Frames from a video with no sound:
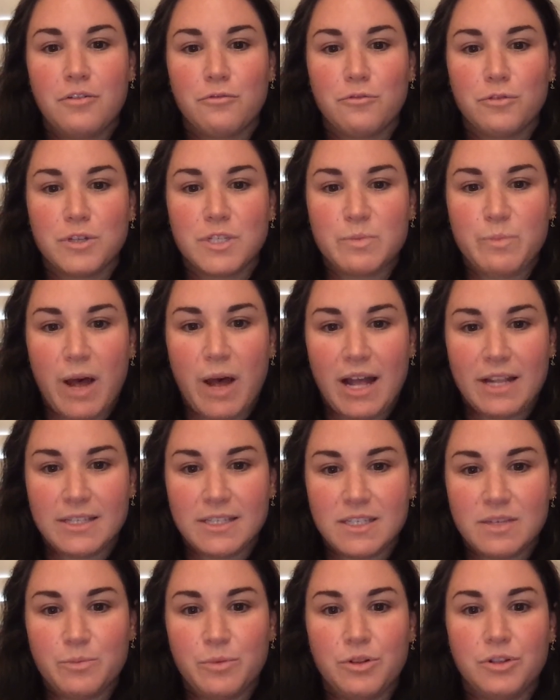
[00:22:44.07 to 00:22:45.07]

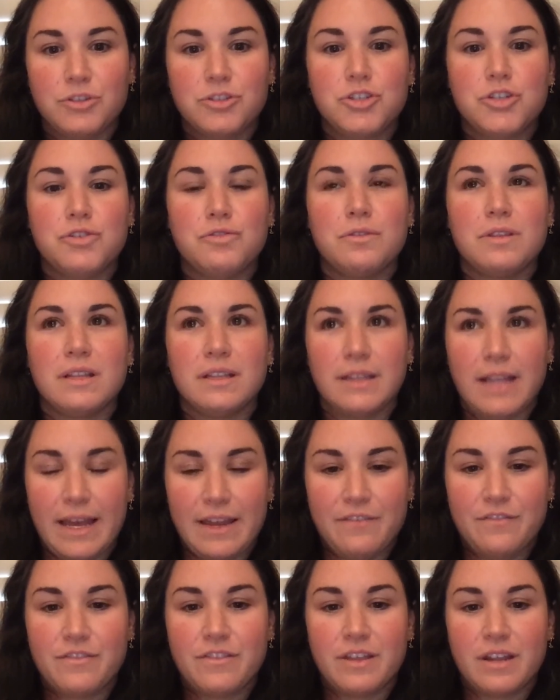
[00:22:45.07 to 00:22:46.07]
responsible to the
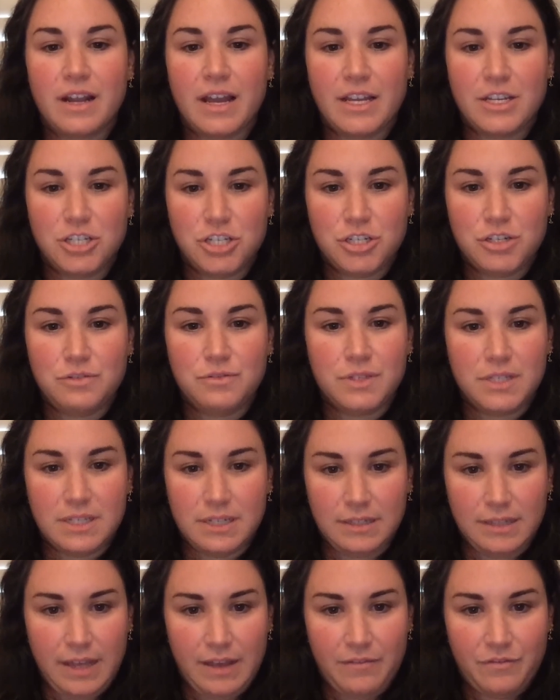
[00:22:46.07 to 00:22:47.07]
life that I choose
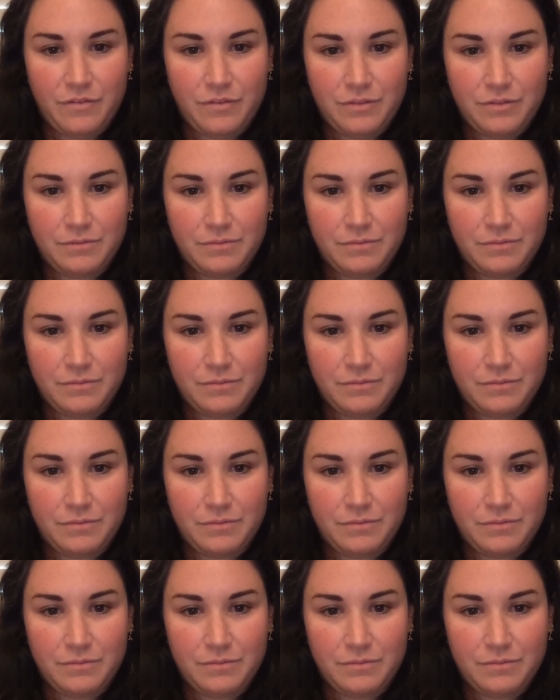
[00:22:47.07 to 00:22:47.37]
to live.